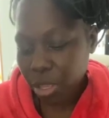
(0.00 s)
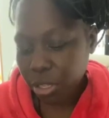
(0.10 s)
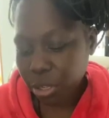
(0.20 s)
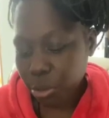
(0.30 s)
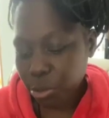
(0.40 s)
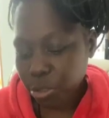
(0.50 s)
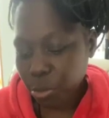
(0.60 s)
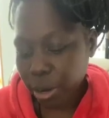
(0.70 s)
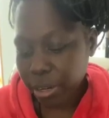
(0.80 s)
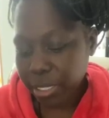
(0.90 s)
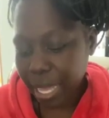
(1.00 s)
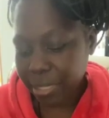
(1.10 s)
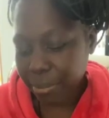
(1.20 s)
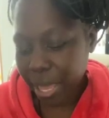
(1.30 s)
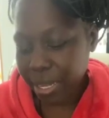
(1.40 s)
Use words
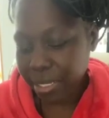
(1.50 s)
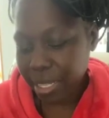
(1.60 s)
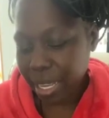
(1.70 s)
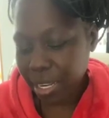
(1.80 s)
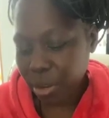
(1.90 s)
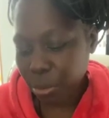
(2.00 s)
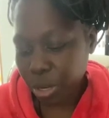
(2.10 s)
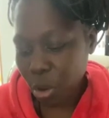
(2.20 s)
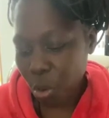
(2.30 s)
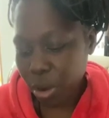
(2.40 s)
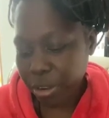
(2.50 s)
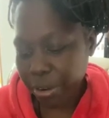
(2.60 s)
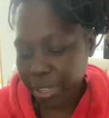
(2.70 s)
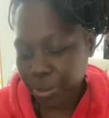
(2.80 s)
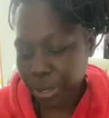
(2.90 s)
as medicine. Record
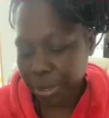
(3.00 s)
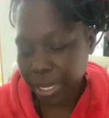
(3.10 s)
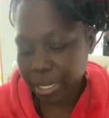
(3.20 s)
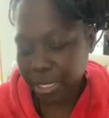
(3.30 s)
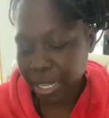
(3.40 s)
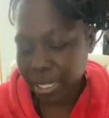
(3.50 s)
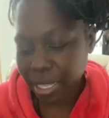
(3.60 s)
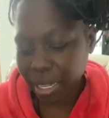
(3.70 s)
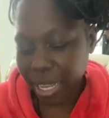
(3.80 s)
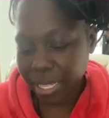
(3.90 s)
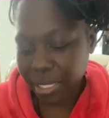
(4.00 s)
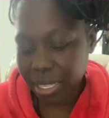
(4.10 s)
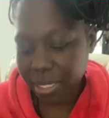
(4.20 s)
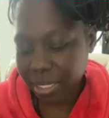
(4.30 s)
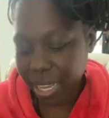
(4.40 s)
your experiences,
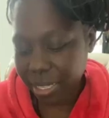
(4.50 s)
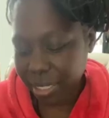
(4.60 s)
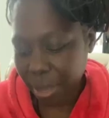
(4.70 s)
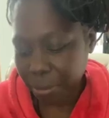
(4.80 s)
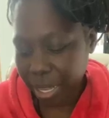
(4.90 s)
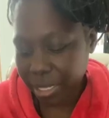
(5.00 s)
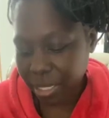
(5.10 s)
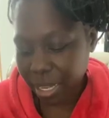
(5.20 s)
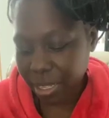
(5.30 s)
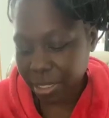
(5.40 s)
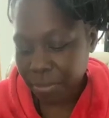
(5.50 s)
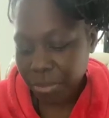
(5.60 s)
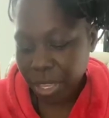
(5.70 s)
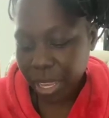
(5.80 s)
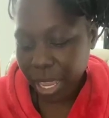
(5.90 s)
lessons, tests, and blessings
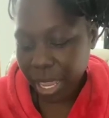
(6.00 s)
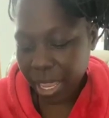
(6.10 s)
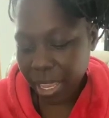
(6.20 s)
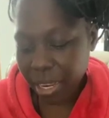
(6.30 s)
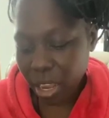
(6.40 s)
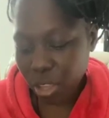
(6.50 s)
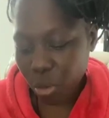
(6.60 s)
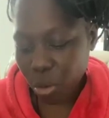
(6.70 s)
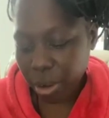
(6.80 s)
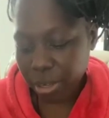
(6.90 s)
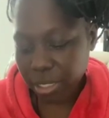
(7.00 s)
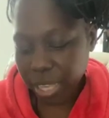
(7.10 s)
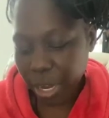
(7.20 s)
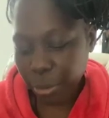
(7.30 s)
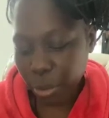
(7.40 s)
in your
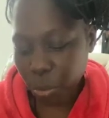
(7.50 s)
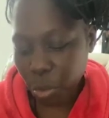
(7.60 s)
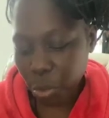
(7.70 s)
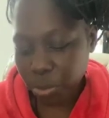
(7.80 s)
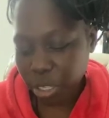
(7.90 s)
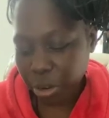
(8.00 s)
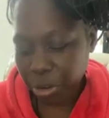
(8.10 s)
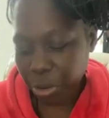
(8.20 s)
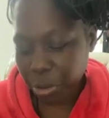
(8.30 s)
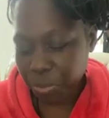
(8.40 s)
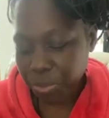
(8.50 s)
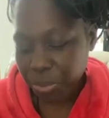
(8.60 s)
sacred womb journal